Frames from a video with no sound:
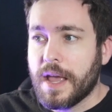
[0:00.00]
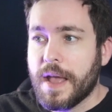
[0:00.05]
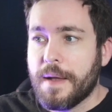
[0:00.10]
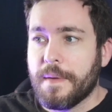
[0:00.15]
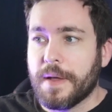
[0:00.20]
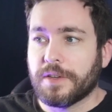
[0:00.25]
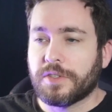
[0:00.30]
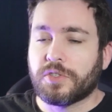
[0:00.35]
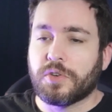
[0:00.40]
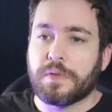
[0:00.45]

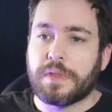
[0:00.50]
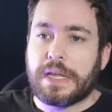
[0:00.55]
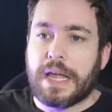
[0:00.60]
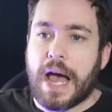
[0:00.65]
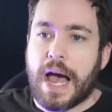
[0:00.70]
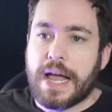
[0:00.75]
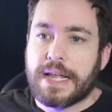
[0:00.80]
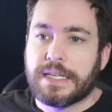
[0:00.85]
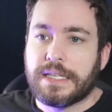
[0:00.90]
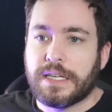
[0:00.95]
And so the
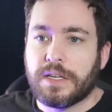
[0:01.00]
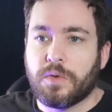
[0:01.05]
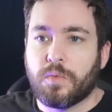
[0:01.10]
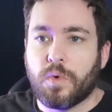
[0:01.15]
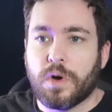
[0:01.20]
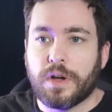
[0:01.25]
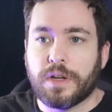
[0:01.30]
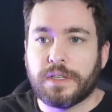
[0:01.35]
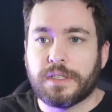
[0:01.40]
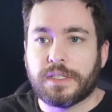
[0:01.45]
idea
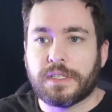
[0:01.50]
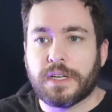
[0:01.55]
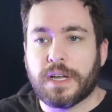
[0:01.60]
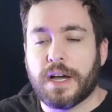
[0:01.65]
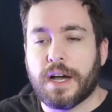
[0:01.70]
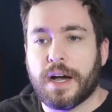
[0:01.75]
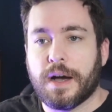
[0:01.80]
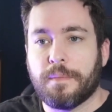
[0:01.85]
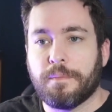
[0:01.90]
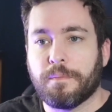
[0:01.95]
was
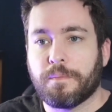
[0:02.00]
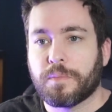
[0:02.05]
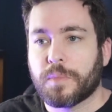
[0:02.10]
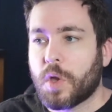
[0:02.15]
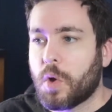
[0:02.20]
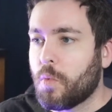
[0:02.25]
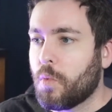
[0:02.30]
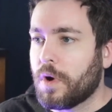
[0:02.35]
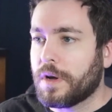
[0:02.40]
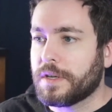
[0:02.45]
um,
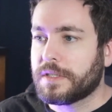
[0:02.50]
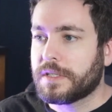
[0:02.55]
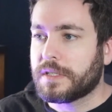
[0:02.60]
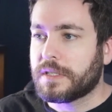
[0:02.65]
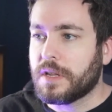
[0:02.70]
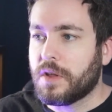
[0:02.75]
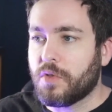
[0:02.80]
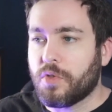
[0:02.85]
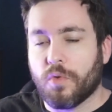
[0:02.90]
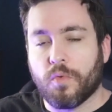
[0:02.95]
once
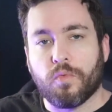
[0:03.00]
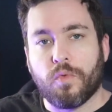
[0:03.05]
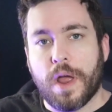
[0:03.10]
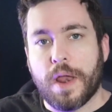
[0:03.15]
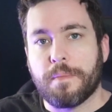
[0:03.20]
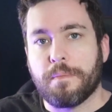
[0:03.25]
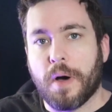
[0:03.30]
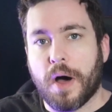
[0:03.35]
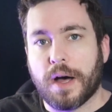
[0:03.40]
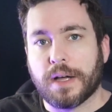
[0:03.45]
the
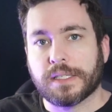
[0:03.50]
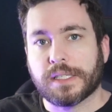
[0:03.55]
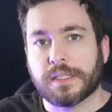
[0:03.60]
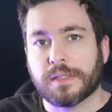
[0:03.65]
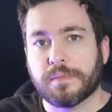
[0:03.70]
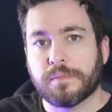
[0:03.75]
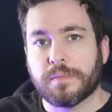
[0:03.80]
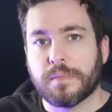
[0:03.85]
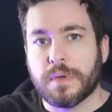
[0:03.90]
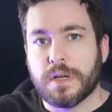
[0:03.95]
red
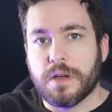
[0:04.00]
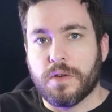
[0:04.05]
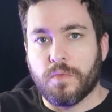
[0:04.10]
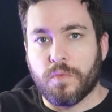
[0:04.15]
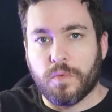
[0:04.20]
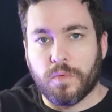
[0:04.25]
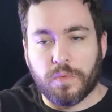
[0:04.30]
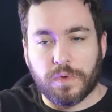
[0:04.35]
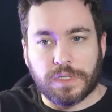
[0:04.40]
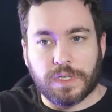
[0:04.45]
possum
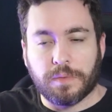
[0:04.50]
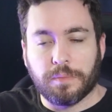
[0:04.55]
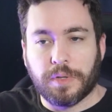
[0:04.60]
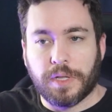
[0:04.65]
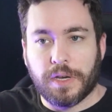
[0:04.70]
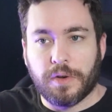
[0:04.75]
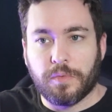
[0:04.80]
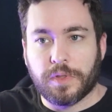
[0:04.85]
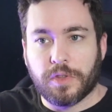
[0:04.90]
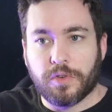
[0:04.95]
was
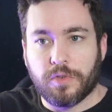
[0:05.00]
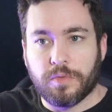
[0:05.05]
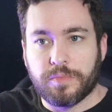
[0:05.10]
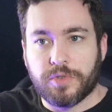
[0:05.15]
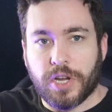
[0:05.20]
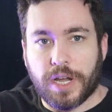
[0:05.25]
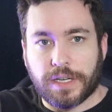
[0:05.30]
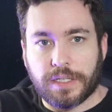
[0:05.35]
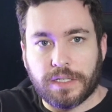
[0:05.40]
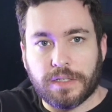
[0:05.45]
completed with their
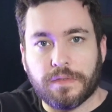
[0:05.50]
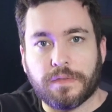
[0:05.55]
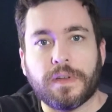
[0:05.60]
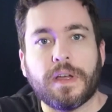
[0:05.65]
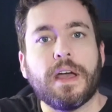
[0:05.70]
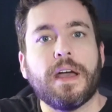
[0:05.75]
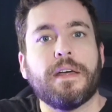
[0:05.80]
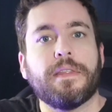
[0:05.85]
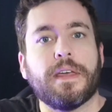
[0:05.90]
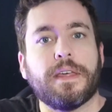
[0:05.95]
objective,
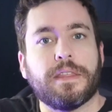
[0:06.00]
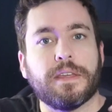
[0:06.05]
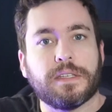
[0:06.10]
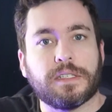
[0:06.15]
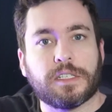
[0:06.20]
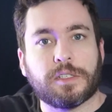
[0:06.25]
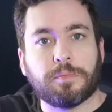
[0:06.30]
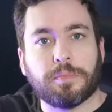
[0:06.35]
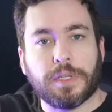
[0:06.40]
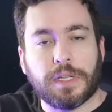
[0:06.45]
they then
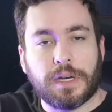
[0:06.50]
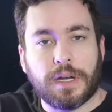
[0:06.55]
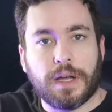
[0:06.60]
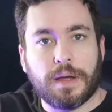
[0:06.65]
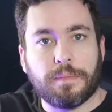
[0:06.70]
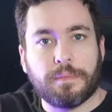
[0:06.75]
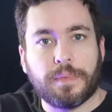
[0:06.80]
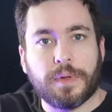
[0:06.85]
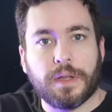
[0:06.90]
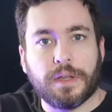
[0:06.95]
split
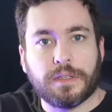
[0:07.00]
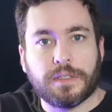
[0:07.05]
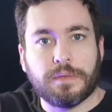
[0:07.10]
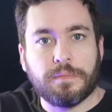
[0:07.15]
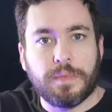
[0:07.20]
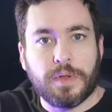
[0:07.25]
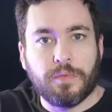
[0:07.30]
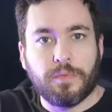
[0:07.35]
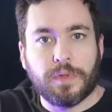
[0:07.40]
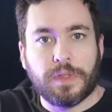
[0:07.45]
up to
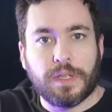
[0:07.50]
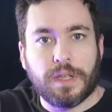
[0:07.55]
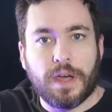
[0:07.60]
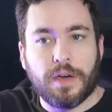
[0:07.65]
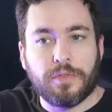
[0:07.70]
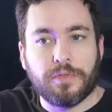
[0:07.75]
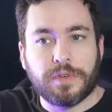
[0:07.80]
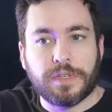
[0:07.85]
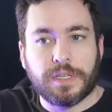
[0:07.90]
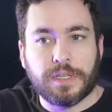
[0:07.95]
meet with the
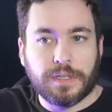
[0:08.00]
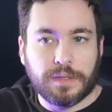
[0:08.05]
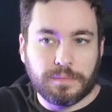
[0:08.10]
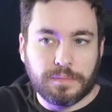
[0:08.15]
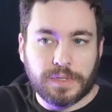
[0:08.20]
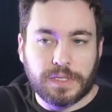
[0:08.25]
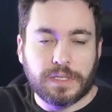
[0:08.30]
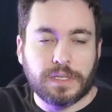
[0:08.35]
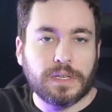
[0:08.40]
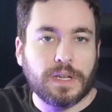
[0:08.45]
other
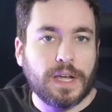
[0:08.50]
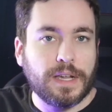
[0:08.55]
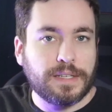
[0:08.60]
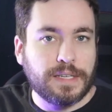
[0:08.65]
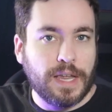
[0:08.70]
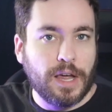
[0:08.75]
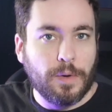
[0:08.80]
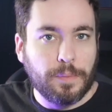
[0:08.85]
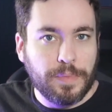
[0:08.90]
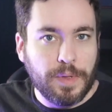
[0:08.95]
teams uh,
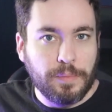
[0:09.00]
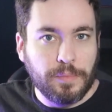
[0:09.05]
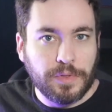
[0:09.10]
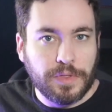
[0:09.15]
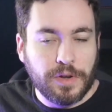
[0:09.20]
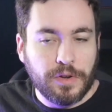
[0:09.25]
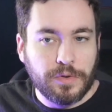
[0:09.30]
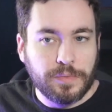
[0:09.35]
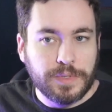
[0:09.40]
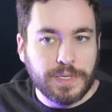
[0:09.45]
to help them with
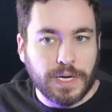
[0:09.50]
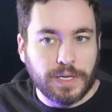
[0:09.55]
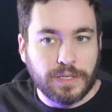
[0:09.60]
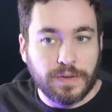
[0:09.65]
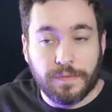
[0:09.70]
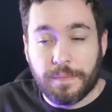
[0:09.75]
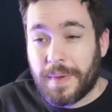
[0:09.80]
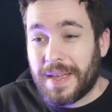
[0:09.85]
their objective.